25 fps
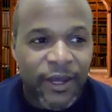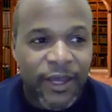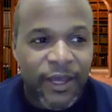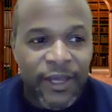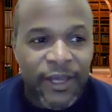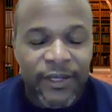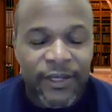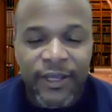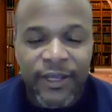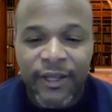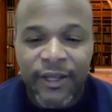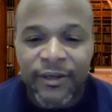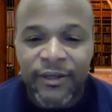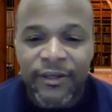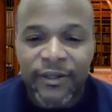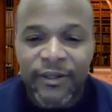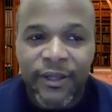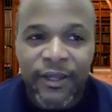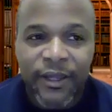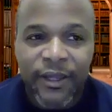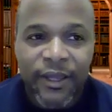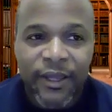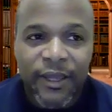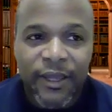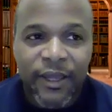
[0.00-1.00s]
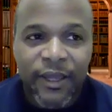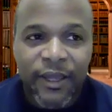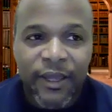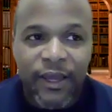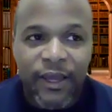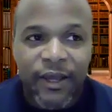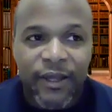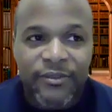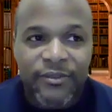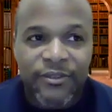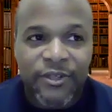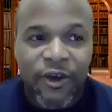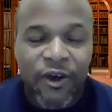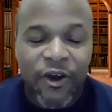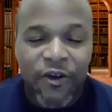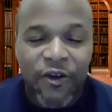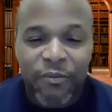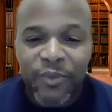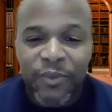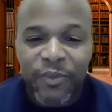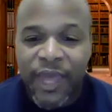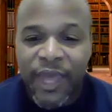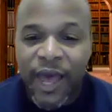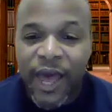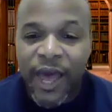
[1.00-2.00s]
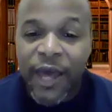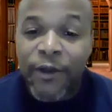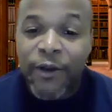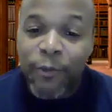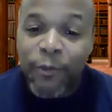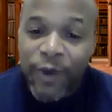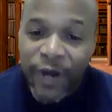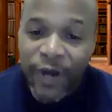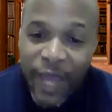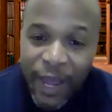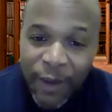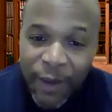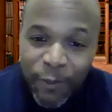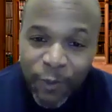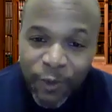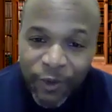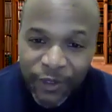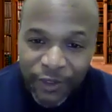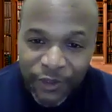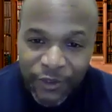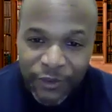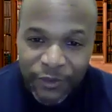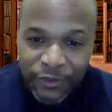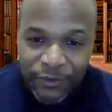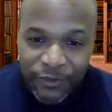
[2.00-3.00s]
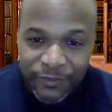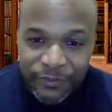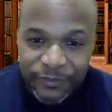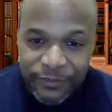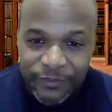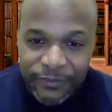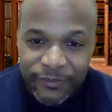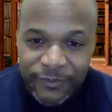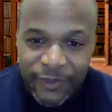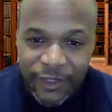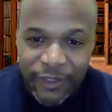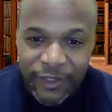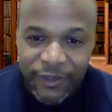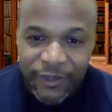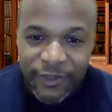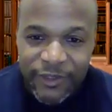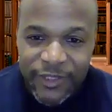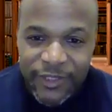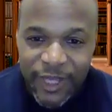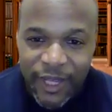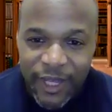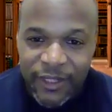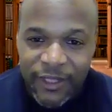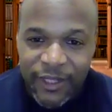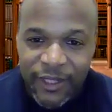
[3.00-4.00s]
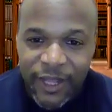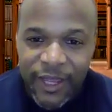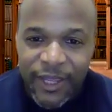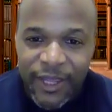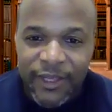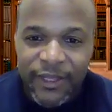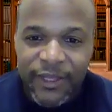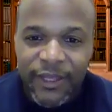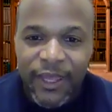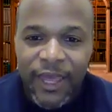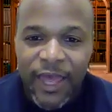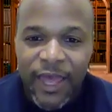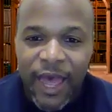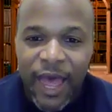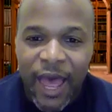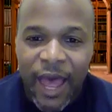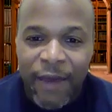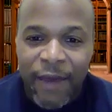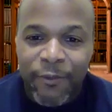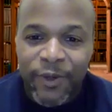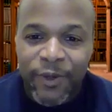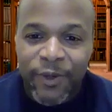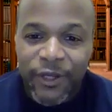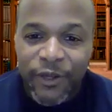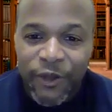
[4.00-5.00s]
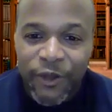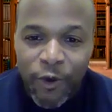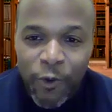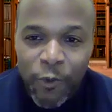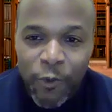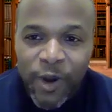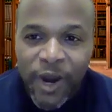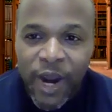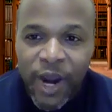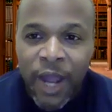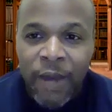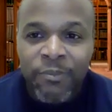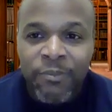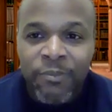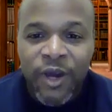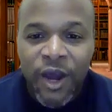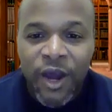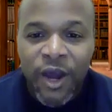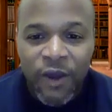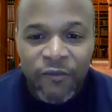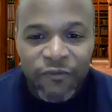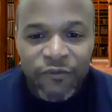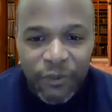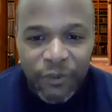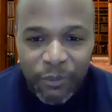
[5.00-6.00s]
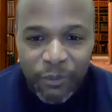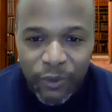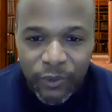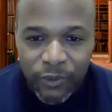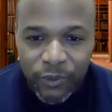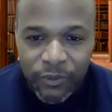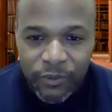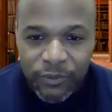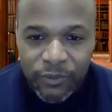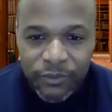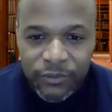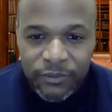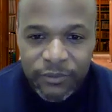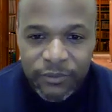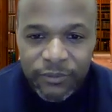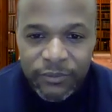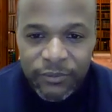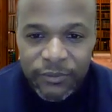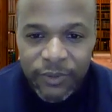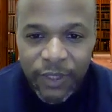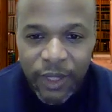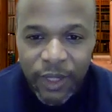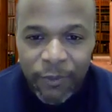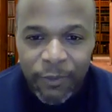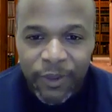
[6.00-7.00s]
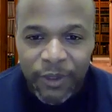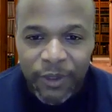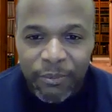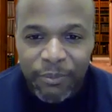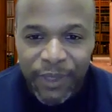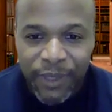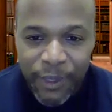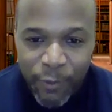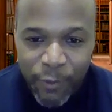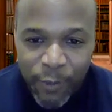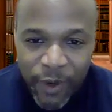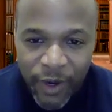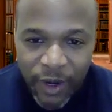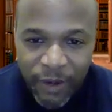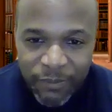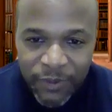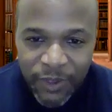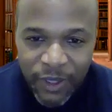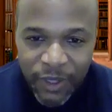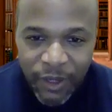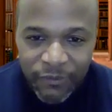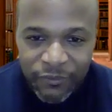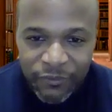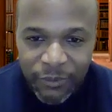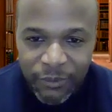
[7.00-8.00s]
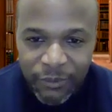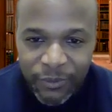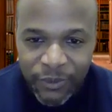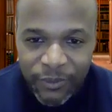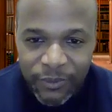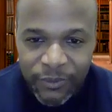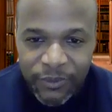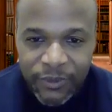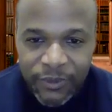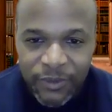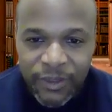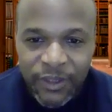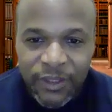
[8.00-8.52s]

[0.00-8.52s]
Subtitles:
then talk me out of what I want to do. You know, it's kind of like, I want to go where I'm comfortable. I want to be where I'm comfortable.